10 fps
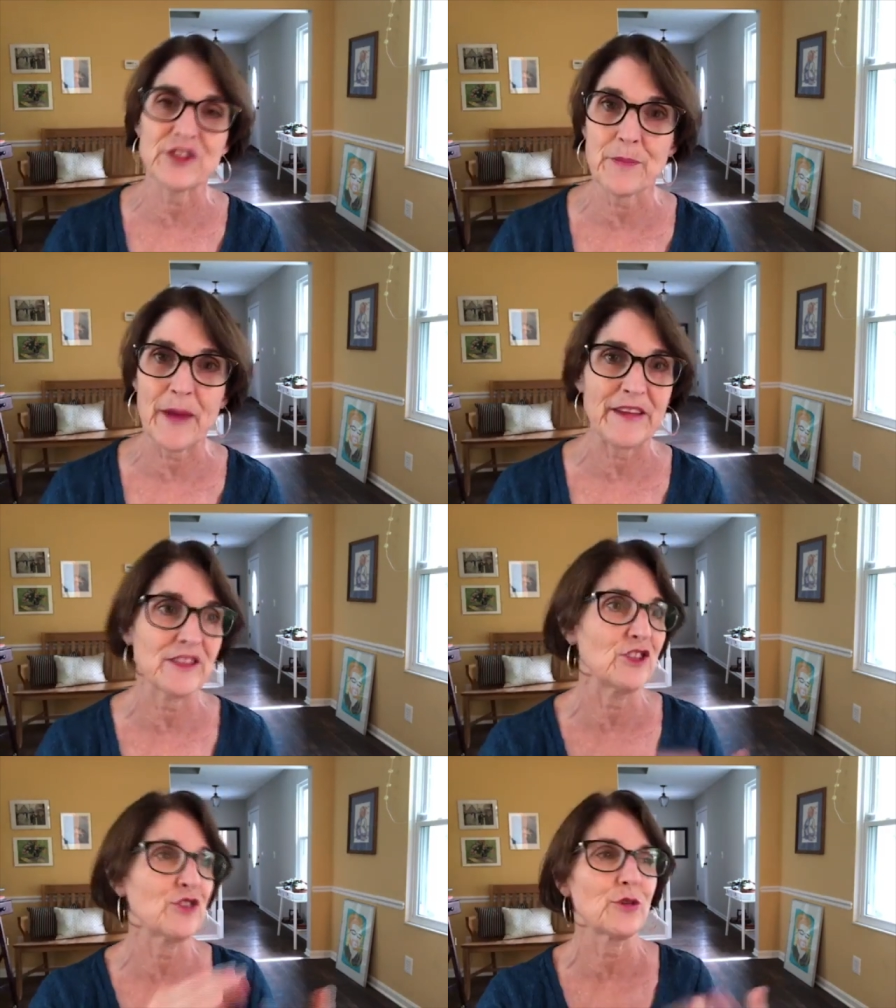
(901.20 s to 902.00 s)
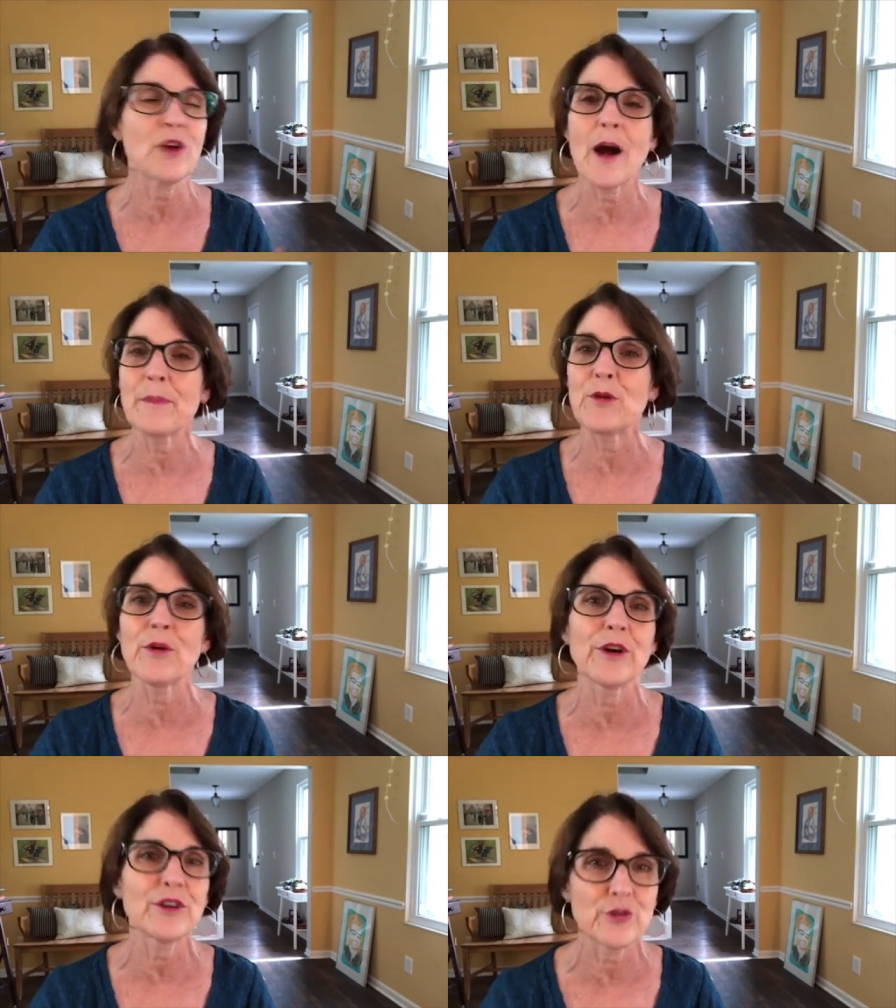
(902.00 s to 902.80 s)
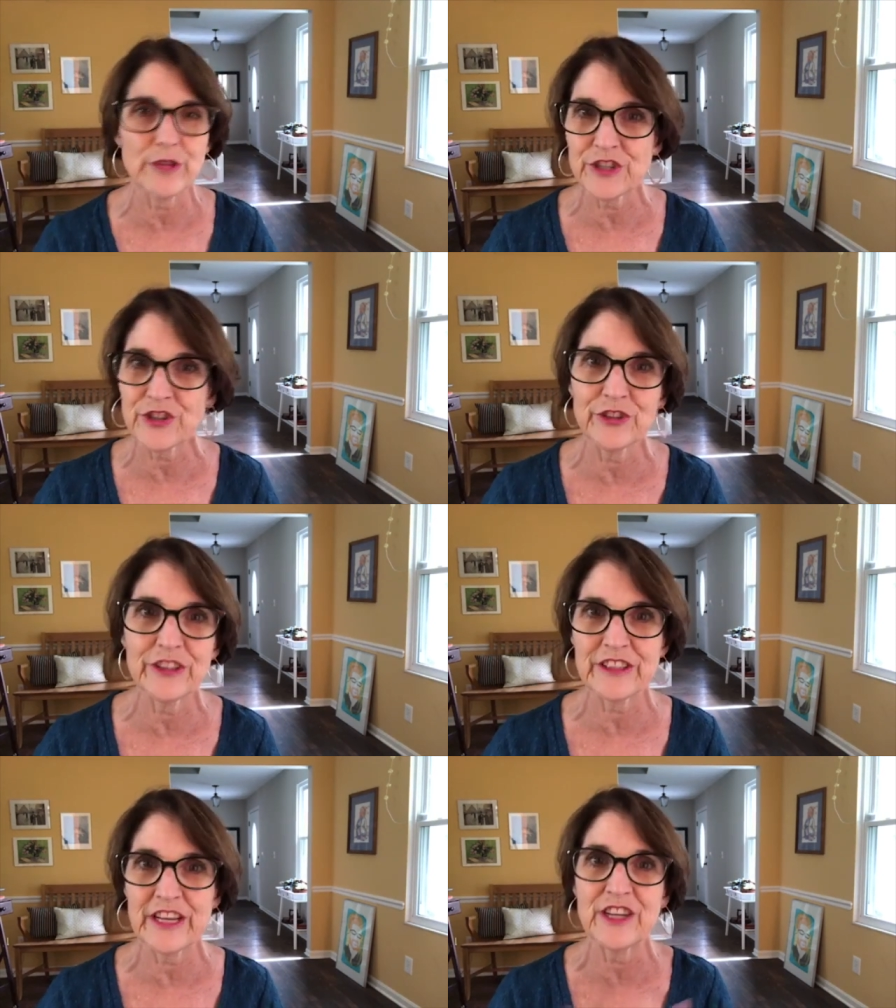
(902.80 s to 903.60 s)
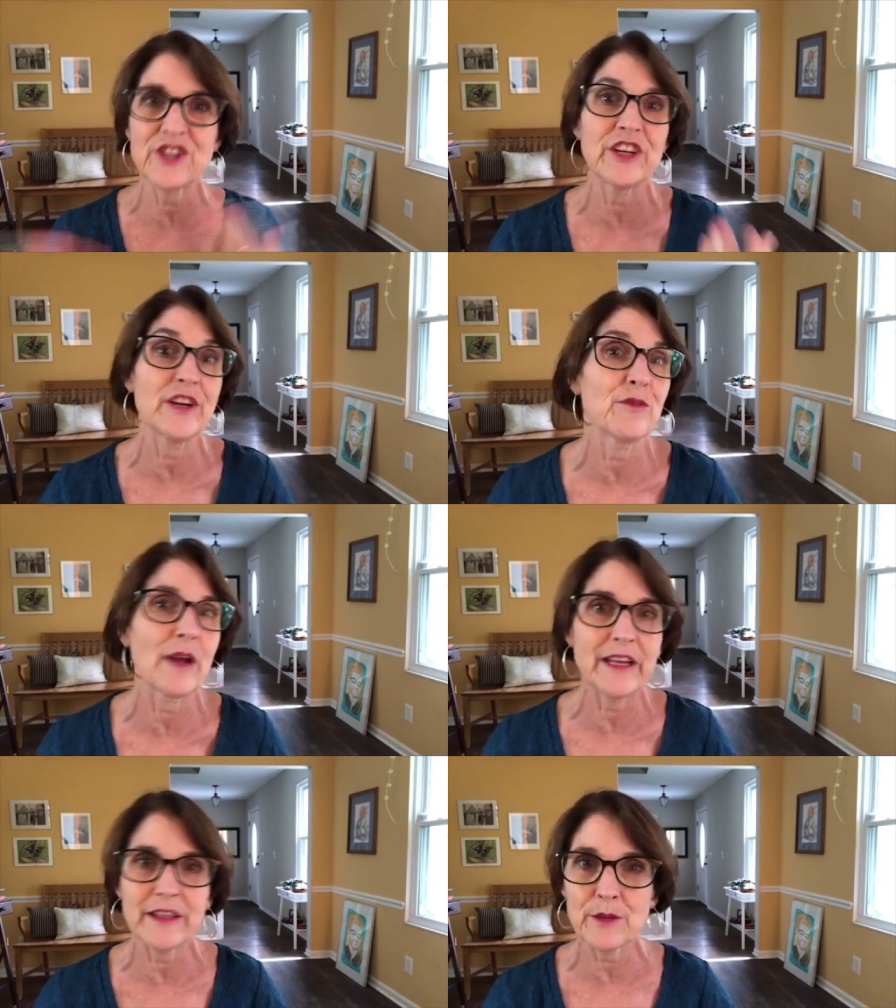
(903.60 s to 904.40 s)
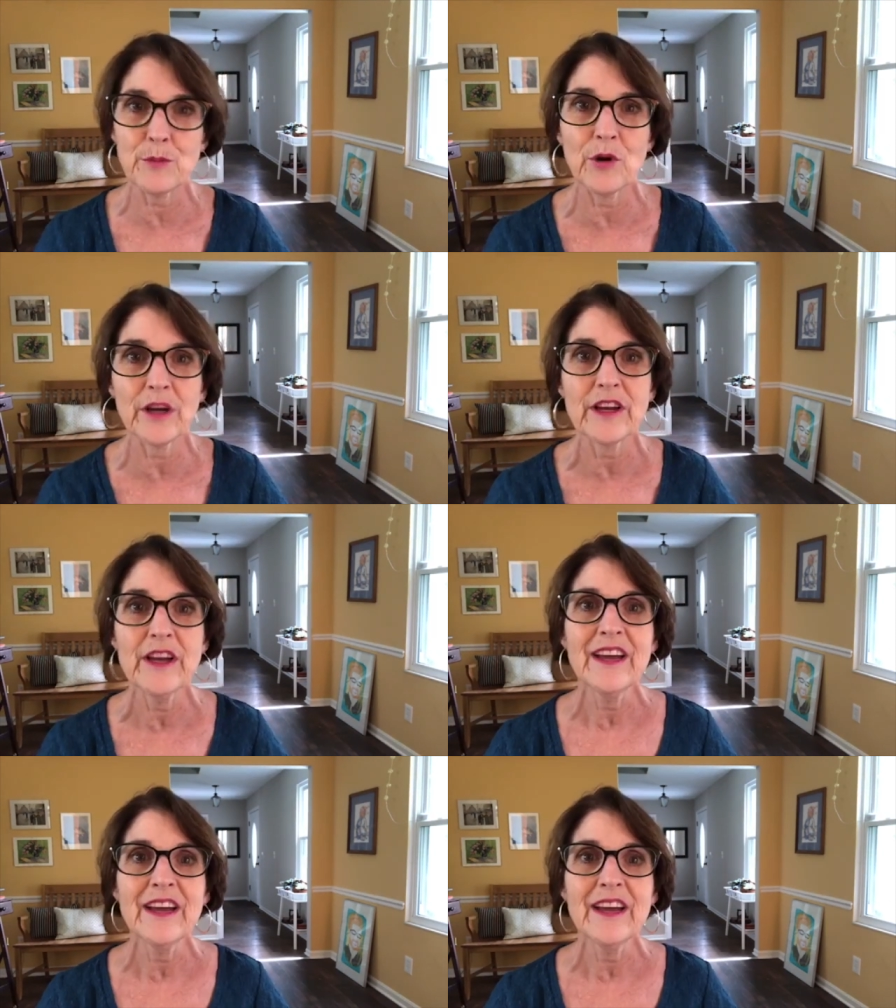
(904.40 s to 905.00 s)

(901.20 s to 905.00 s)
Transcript: the passage through copy work, traditional dictation, have read it in the book,